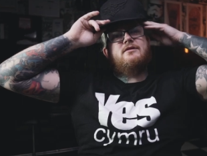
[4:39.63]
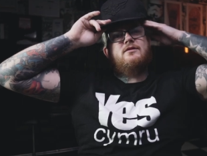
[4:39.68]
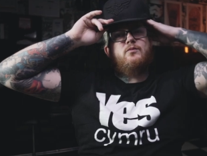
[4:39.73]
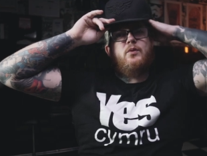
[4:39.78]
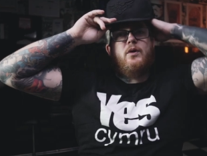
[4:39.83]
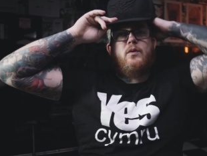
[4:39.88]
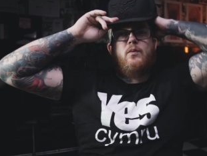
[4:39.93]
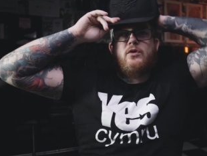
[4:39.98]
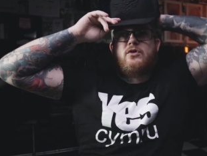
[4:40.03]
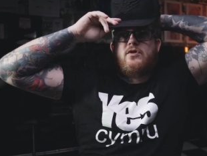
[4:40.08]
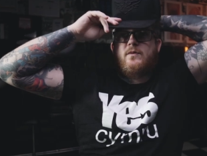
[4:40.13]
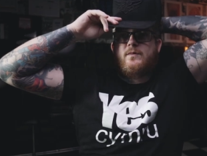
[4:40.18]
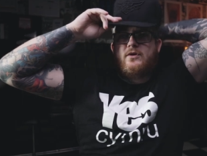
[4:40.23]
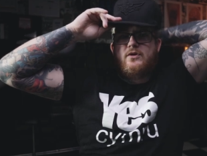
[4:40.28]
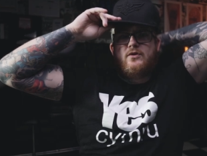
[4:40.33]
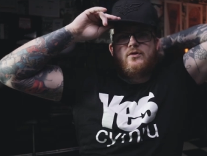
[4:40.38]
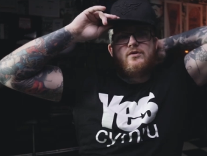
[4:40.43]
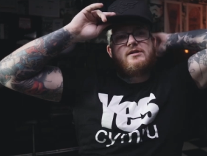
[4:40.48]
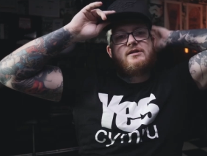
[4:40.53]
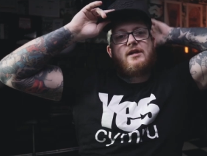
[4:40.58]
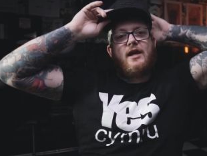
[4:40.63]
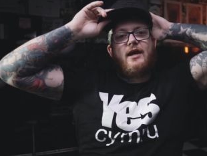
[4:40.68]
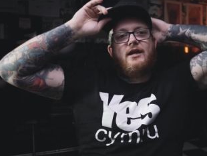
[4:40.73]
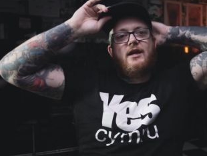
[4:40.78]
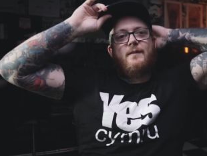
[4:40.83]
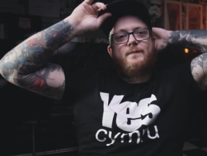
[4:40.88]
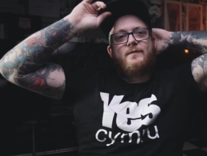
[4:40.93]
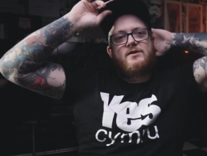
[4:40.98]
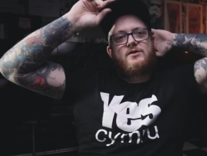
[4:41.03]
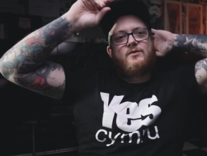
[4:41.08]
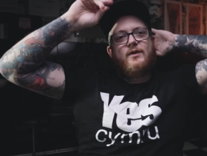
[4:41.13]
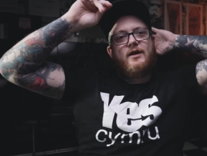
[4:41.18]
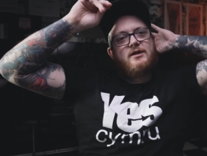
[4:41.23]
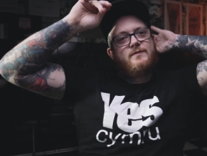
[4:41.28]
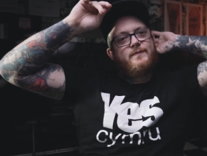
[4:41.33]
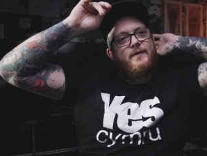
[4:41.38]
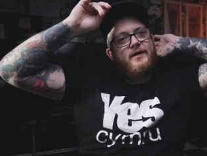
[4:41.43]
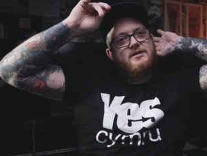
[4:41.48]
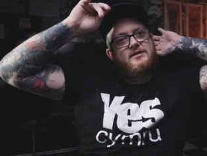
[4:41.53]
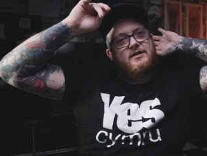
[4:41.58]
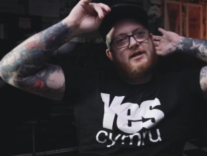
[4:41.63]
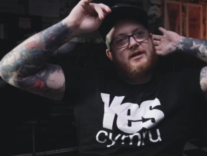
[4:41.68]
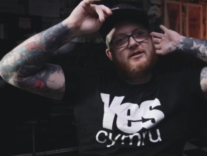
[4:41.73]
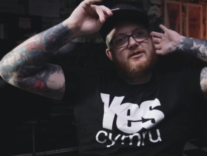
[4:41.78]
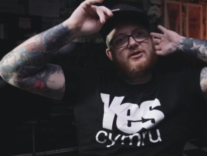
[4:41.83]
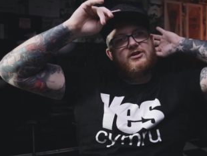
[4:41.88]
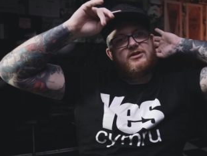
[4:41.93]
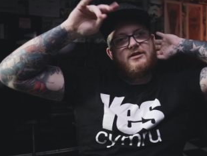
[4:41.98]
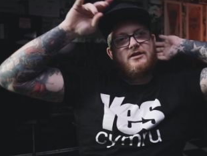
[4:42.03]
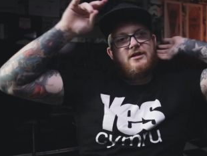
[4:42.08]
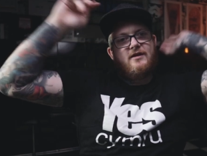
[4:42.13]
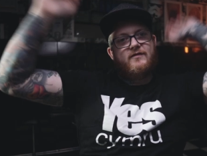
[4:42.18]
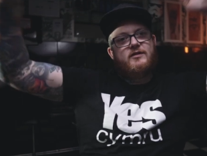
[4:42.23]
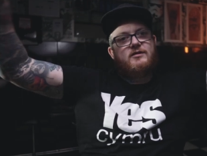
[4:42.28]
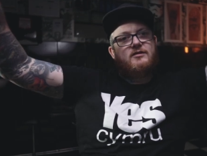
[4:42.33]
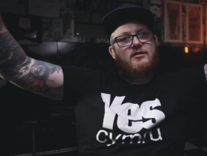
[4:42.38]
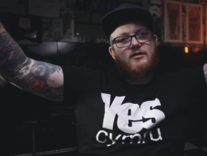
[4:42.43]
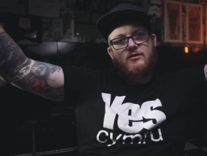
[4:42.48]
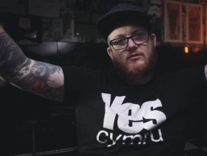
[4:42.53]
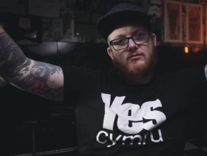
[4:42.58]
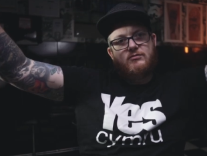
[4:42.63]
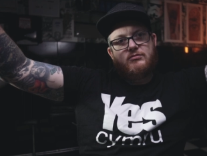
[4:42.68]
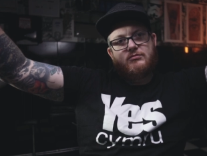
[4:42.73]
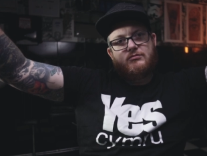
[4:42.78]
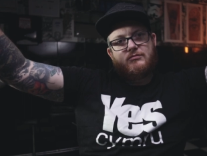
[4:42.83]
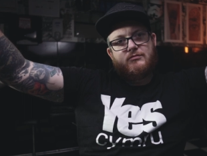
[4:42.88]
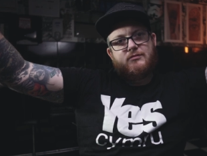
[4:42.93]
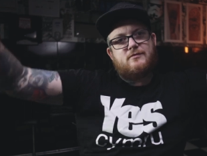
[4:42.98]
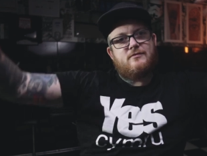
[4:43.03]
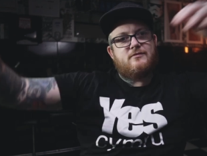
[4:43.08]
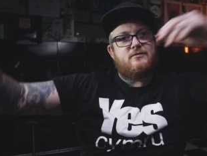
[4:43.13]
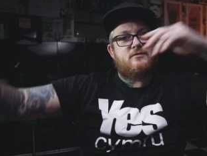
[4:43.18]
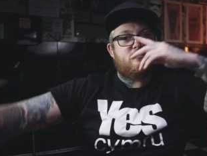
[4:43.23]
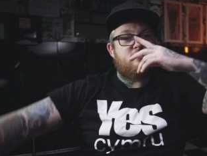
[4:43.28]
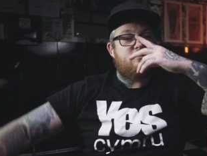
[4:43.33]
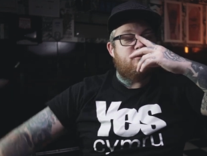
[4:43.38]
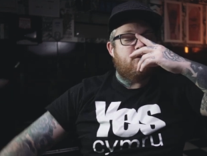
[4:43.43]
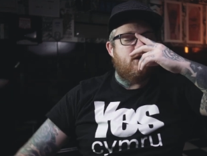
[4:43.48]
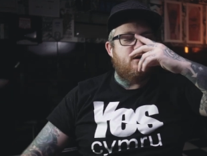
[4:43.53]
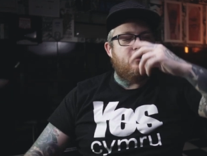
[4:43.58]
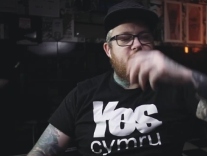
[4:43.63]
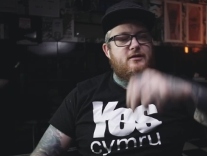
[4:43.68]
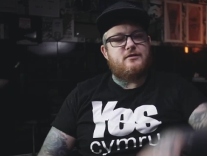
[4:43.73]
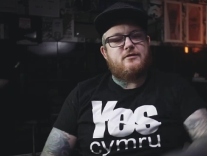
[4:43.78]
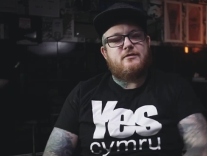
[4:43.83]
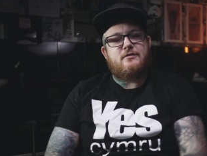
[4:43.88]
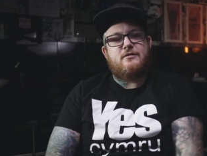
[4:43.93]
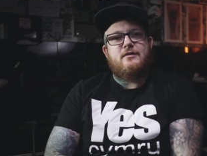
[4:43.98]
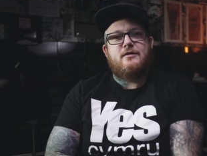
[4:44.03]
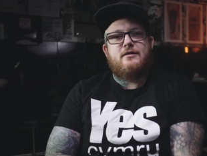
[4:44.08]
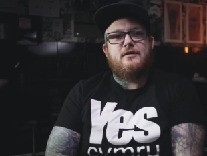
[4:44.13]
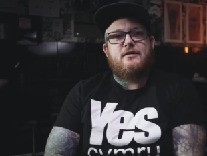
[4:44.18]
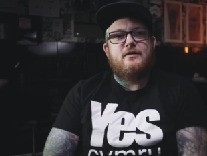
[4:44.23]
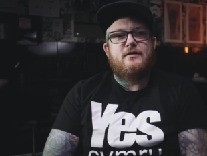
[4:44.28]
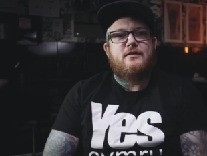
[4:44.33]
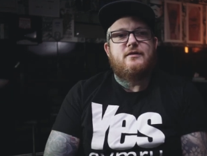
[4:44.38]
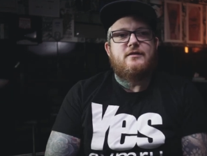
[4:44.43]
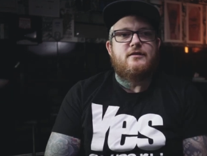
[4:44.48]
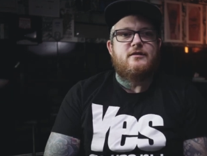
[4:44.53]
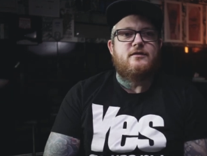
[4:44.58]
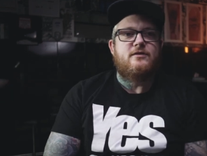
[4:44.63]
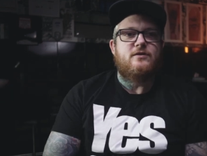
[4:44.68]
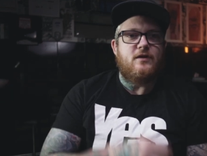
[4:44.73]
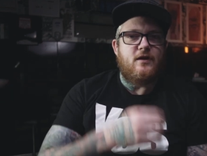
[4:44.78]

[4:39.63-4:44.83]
Well, what do you want me to do? Sign up to Squarespace and then just give it to you? Sign it up and give it to me, yeah. Right. Basically, that's what